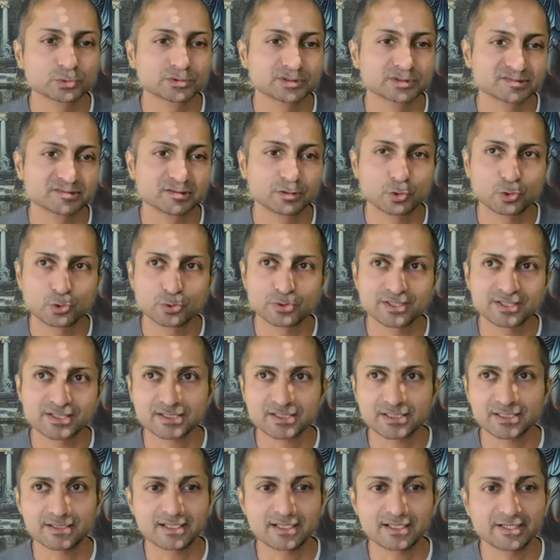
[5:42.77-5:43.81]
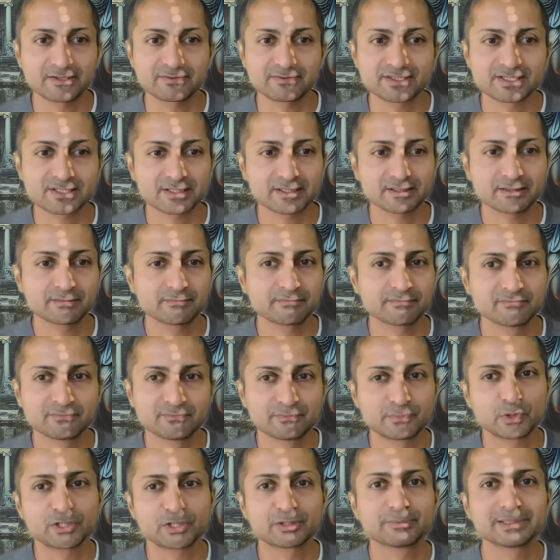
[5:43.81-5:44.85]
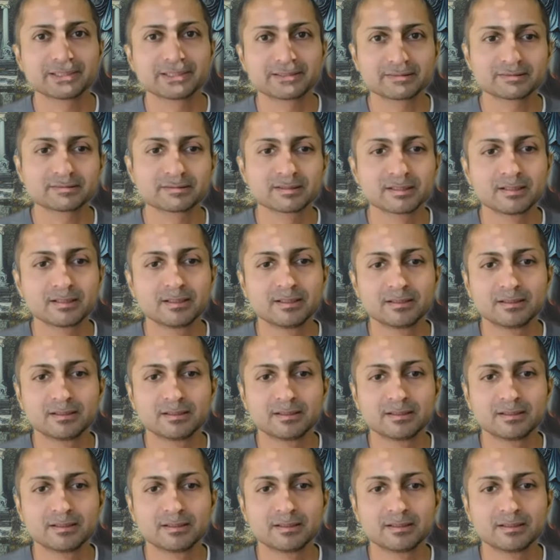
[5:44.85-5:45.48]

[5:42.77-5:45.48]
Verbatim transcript: these low risk and high risk and prohibited